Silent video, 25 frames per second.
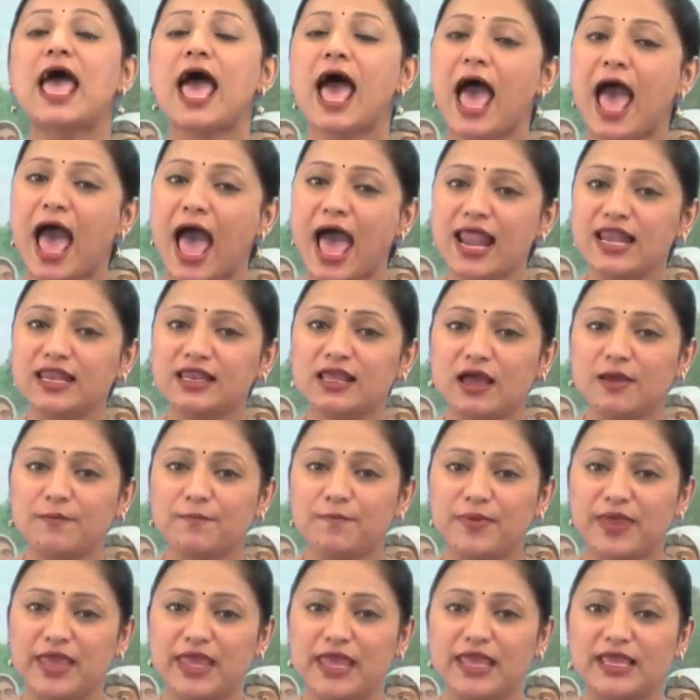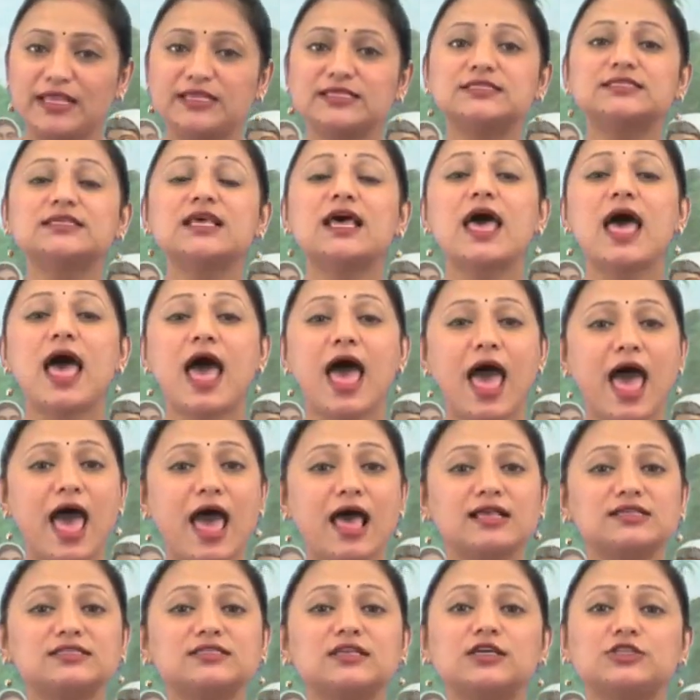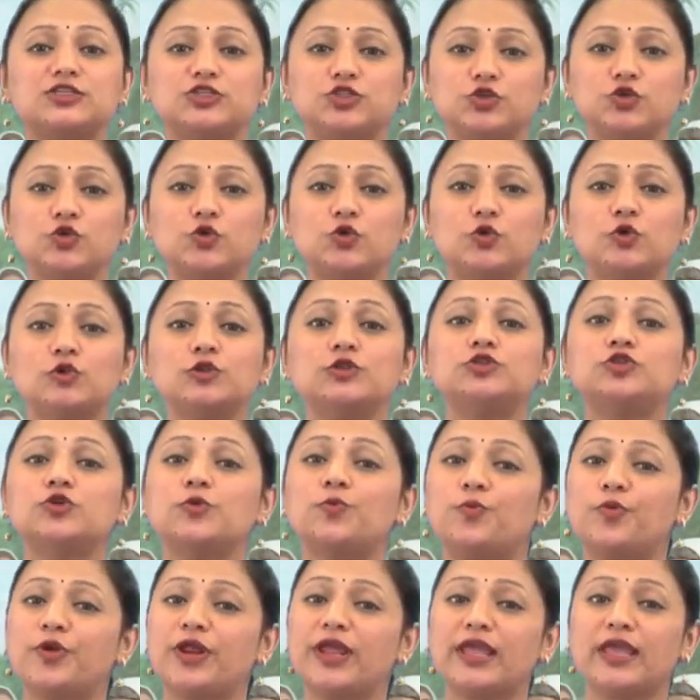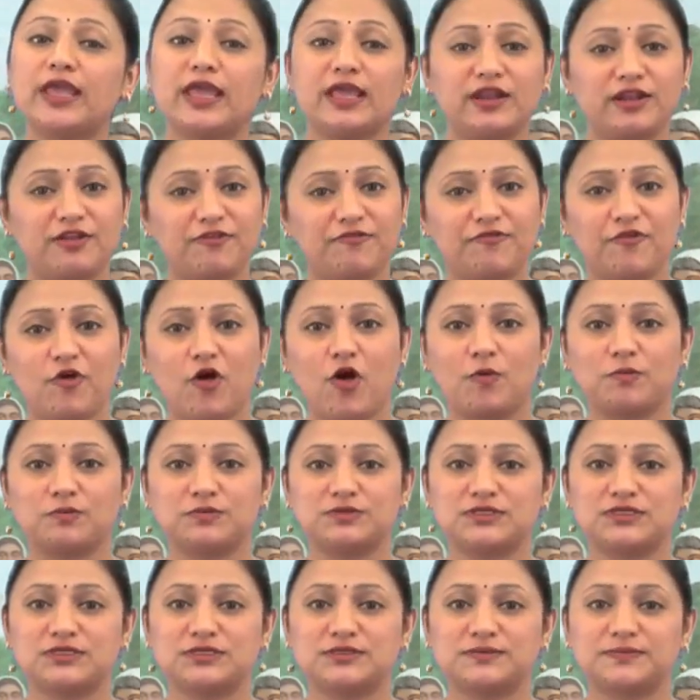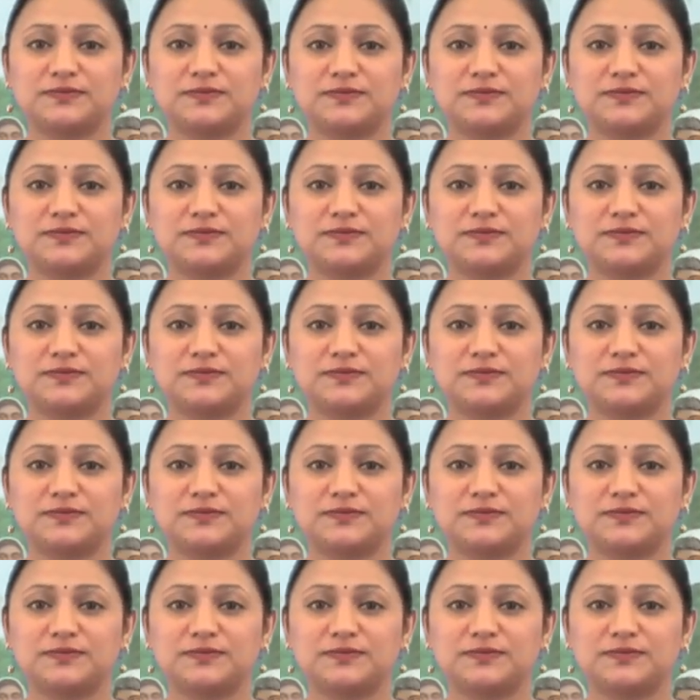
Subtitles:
and campaigns as a tool to bring in reforms.